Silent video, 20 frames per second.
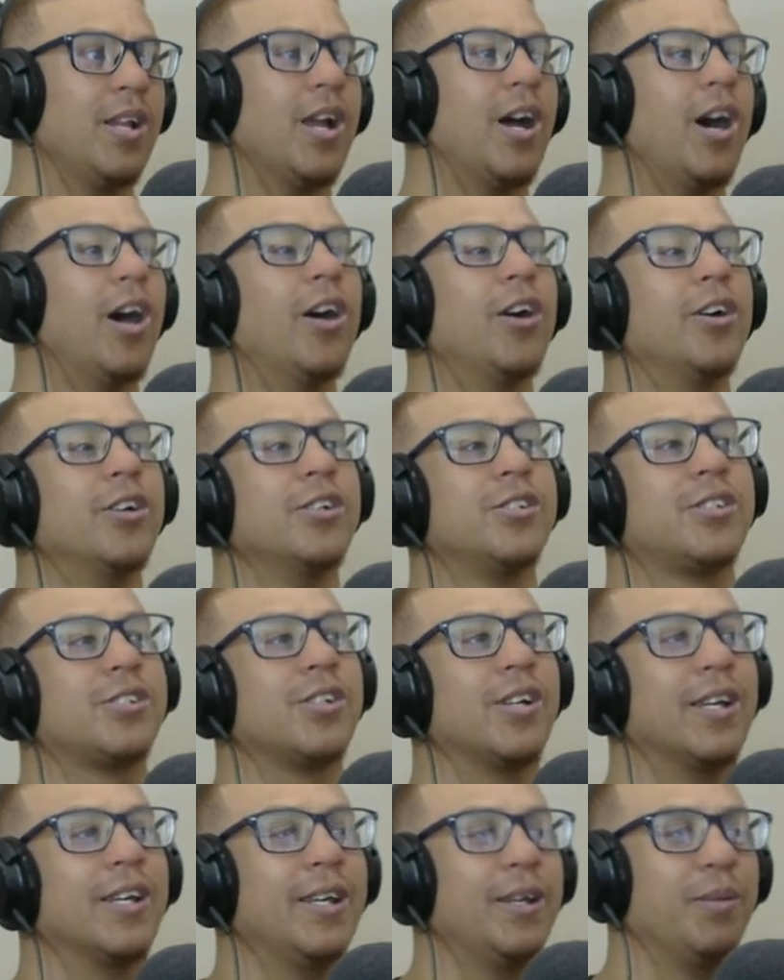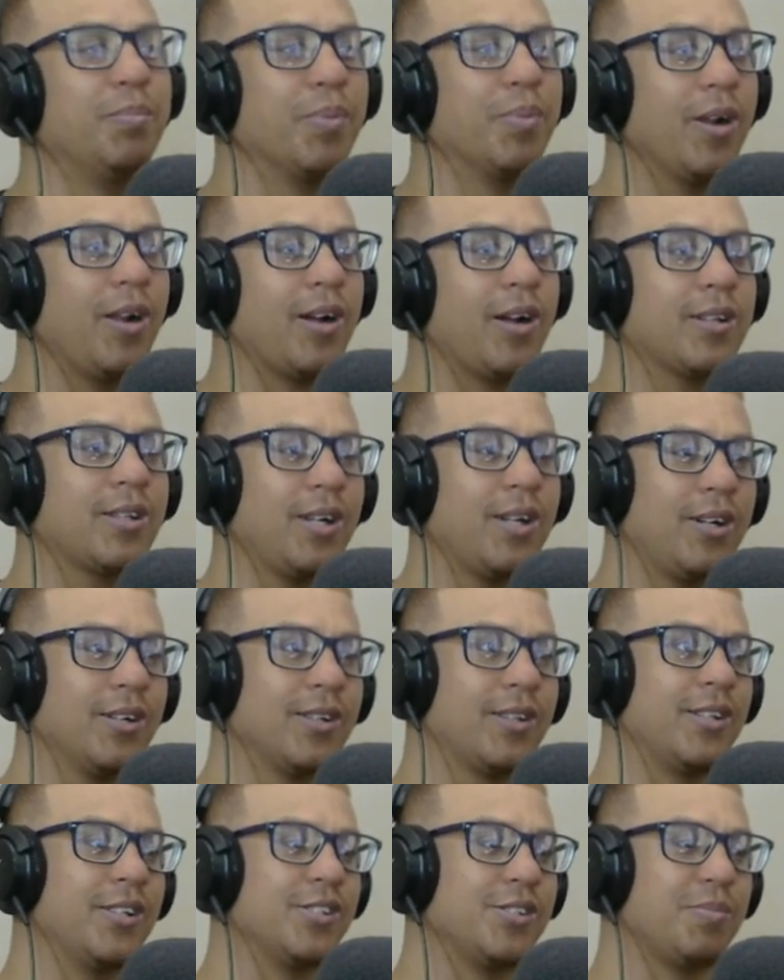Oh, so he blocked
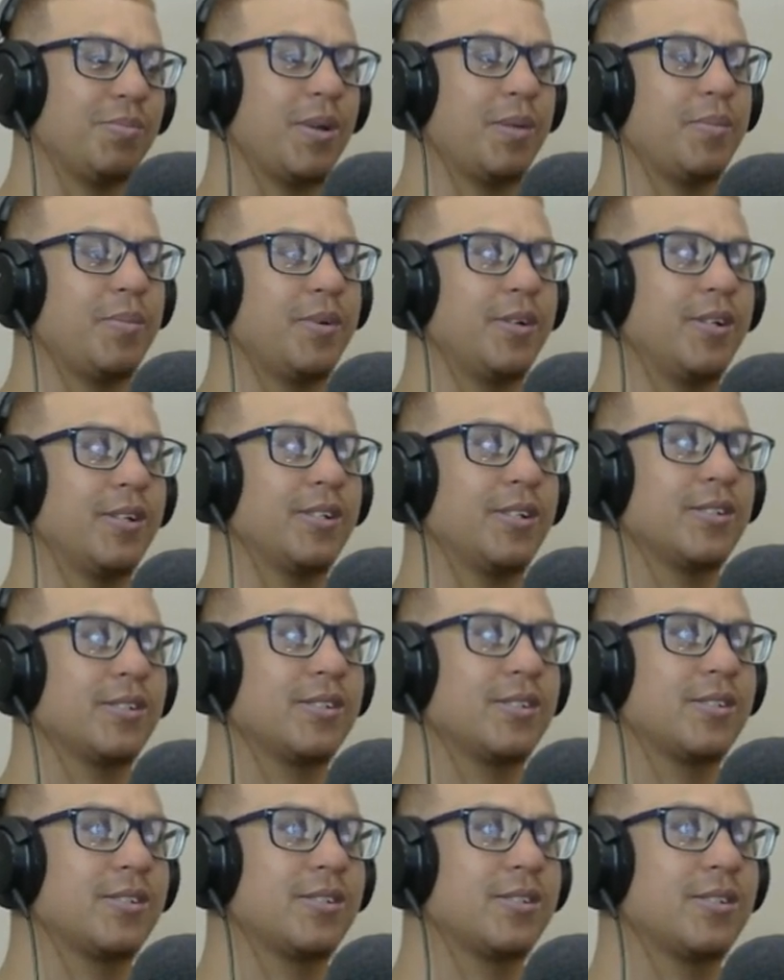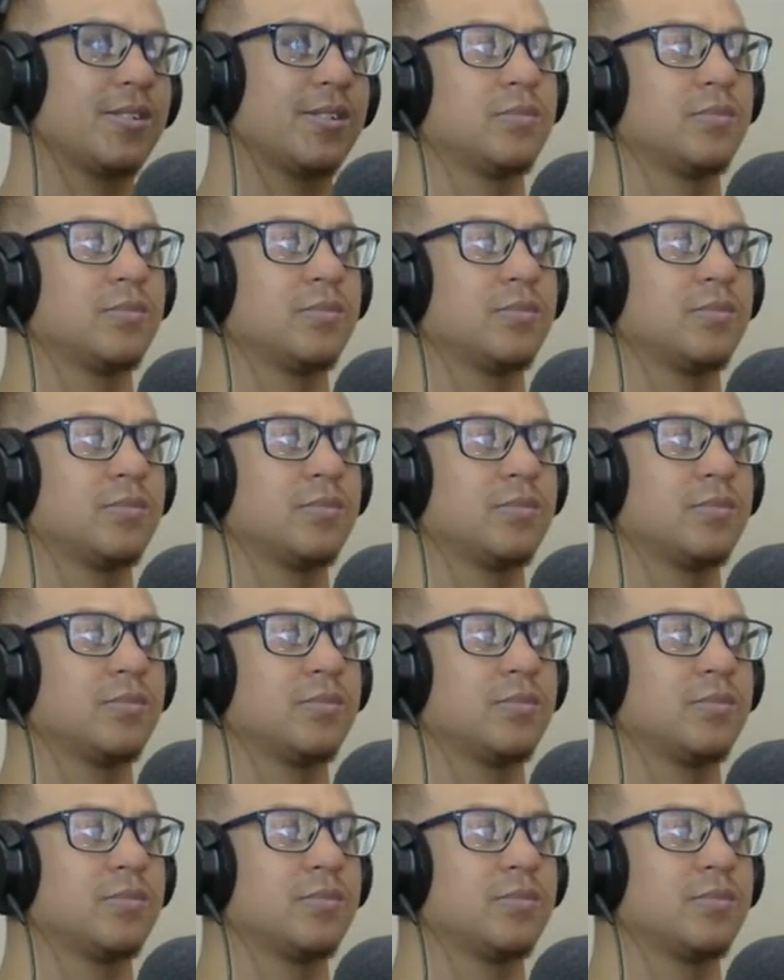out his memories.